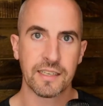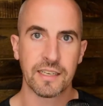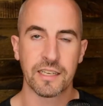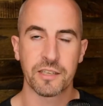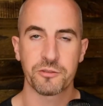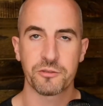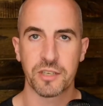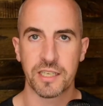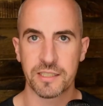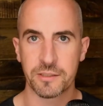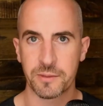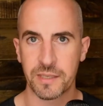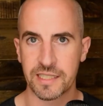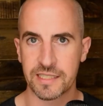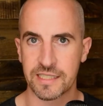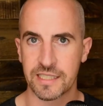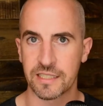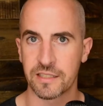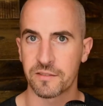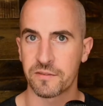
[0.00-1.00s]
and tried to
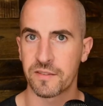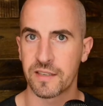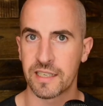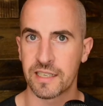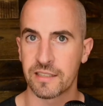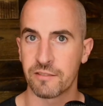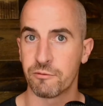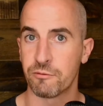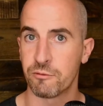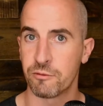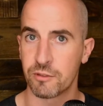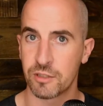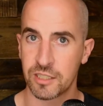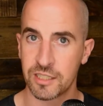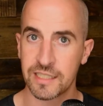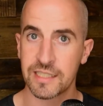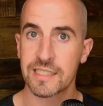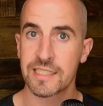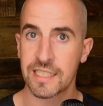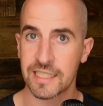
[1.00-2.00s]
identify
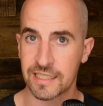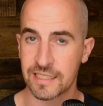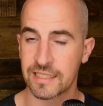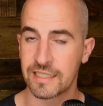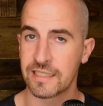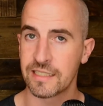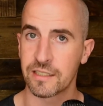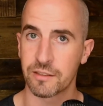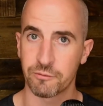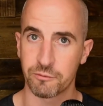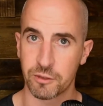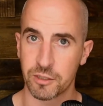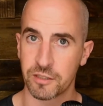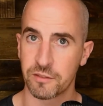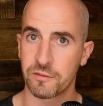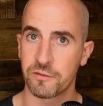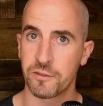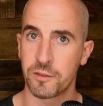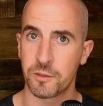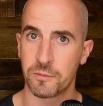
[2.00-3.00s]
running technique and
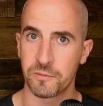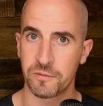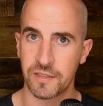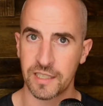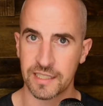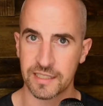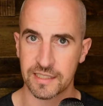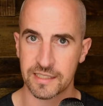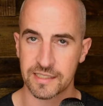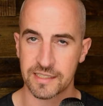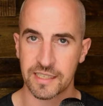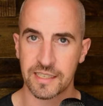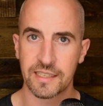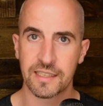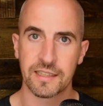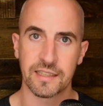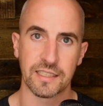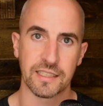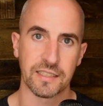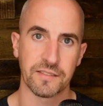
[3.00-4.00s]
running form factors
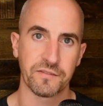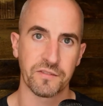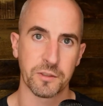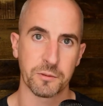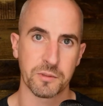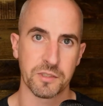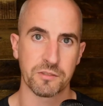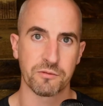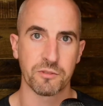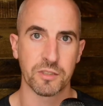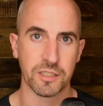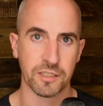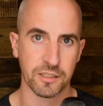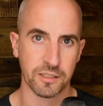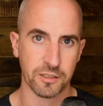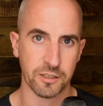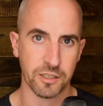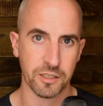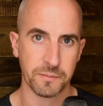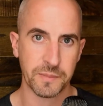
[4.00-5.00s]
that influence running
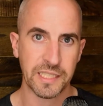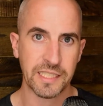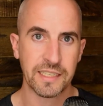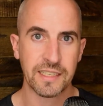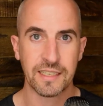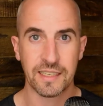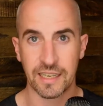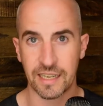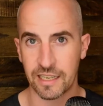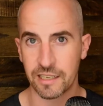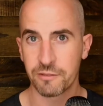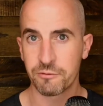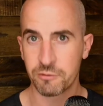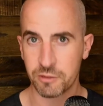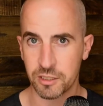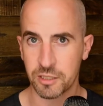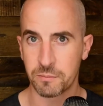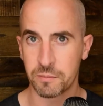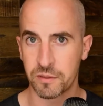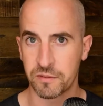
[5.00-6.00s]
economy and
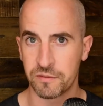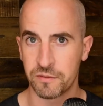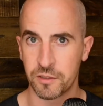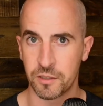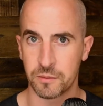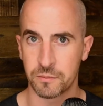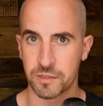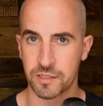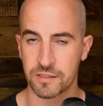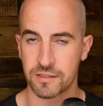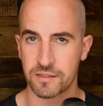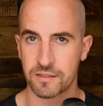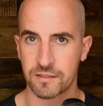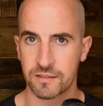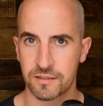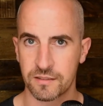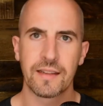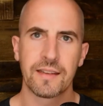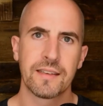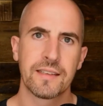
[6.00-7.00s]
running performance.
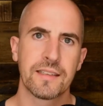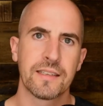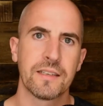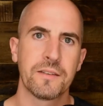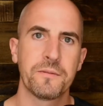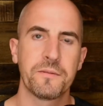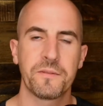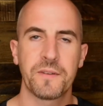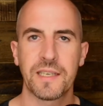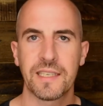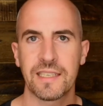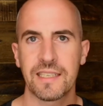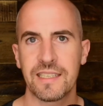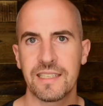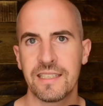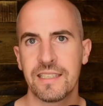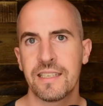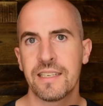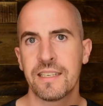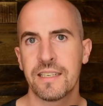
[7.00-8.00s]
And
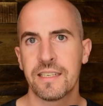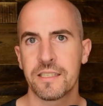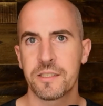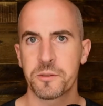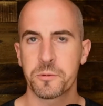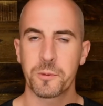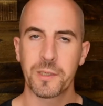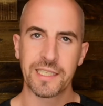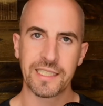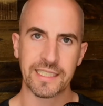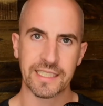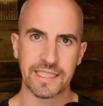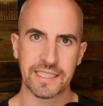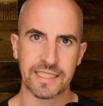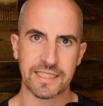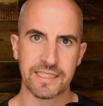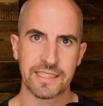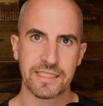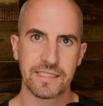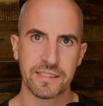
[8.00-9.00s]
finally, a
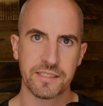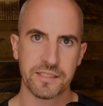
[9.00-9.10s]
2018